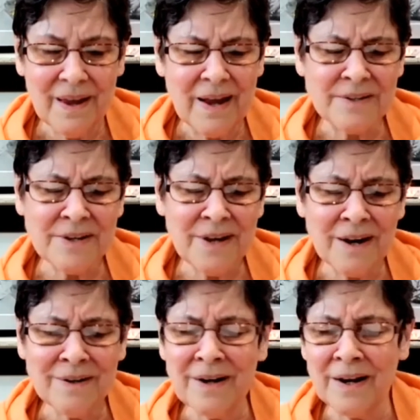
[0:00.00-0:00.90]
As a
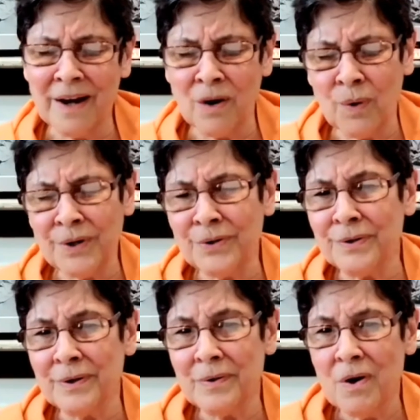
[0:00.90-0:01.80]
young nun, I
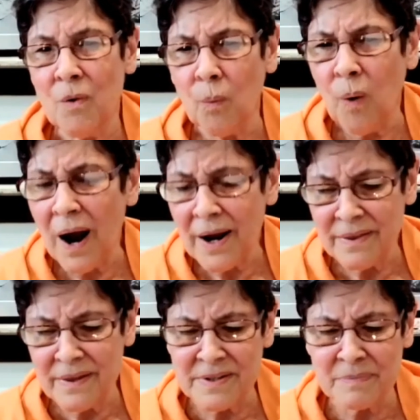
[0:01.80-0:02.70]
wondered, why
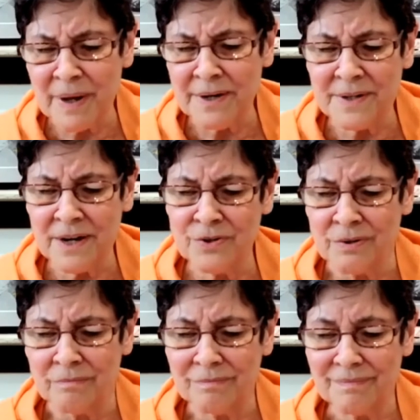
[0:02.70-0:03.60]
this
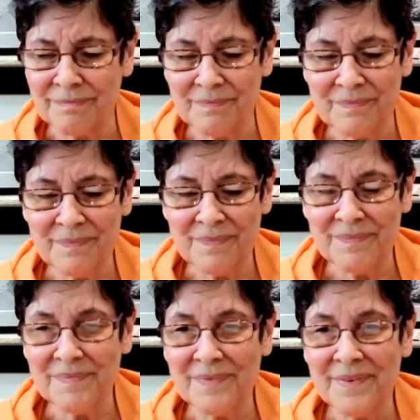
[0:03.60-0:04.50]
meditation?
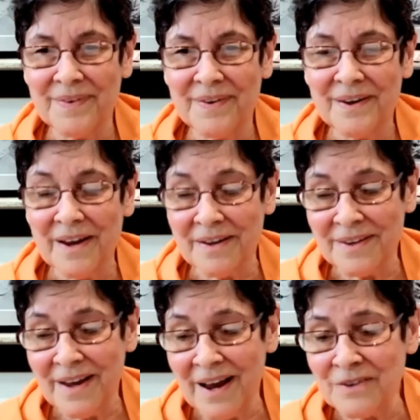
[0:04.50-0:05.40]
And
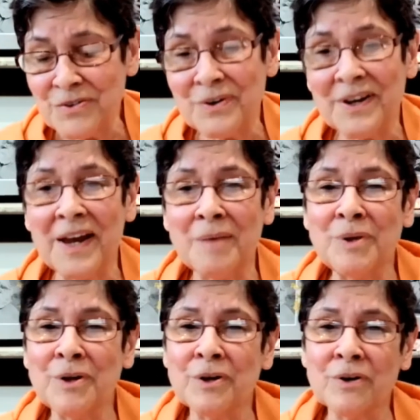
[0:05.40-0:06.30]
the answer
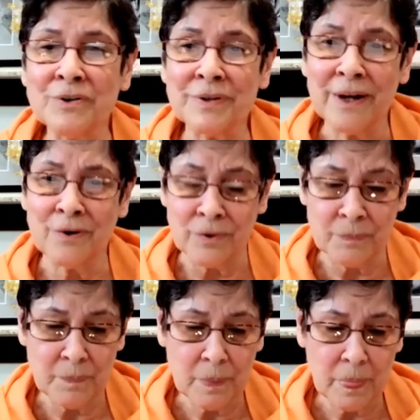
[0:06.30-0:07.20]
came years later.
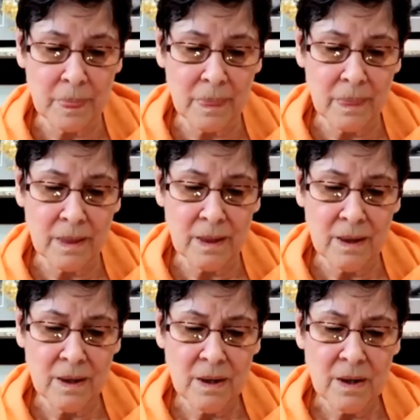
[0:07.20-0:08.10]

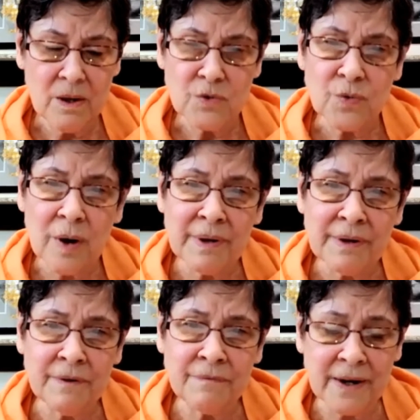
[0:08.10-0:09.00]
Swami
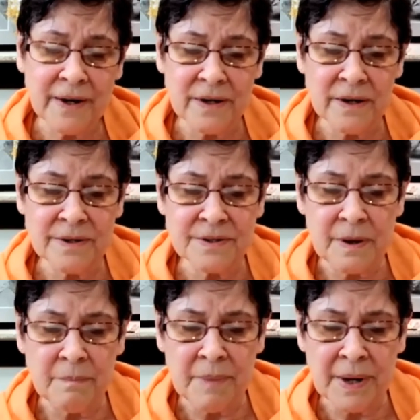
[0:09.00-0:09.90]
Vivekananda's
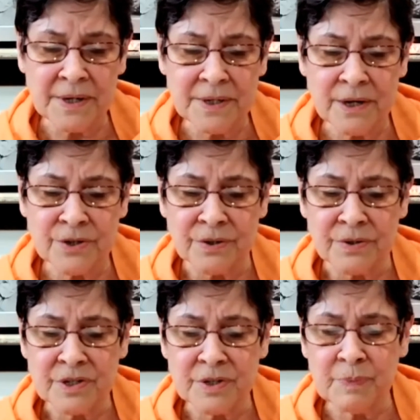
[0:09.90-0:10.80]

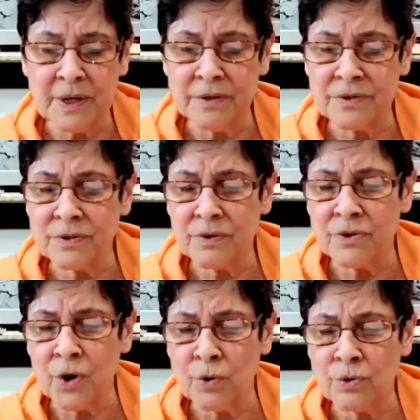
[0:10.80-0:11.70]
meditation speaks to
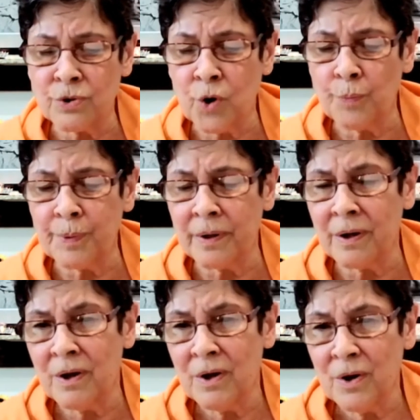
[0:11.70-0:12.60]
those
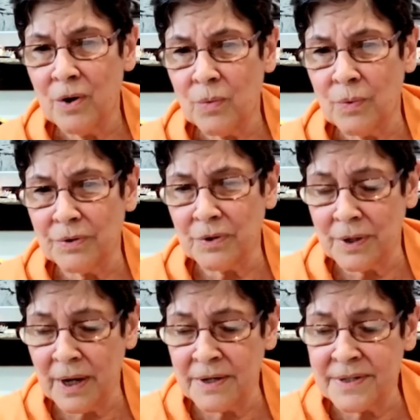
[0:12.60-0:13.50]
coping with
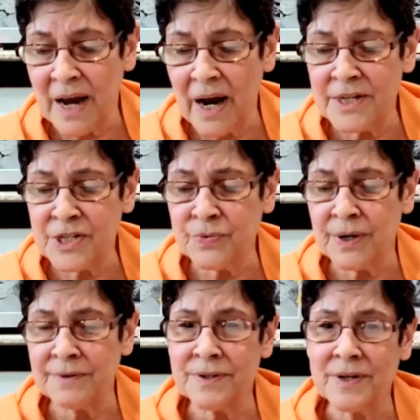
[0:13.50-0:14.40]
today's
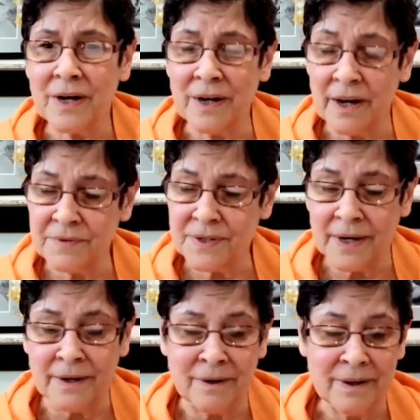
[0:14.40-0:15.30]
high-stressed
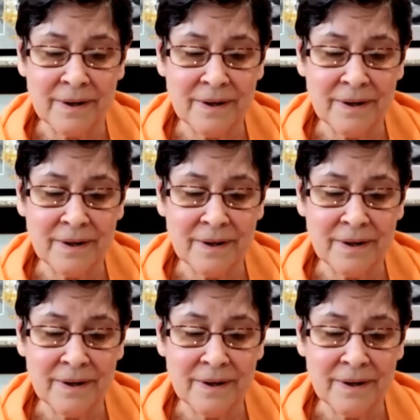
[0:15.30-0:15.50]
lifestyle,